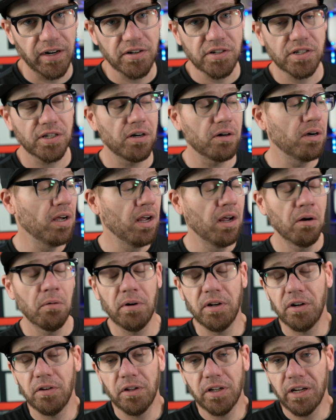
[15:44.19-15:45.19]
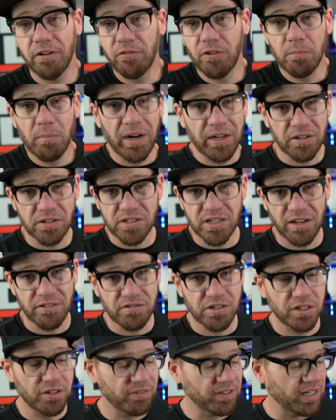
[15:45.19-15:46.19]
So whether you're looking for Microsoft
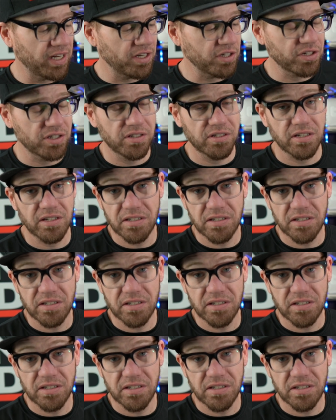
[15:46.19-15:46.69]
certifications,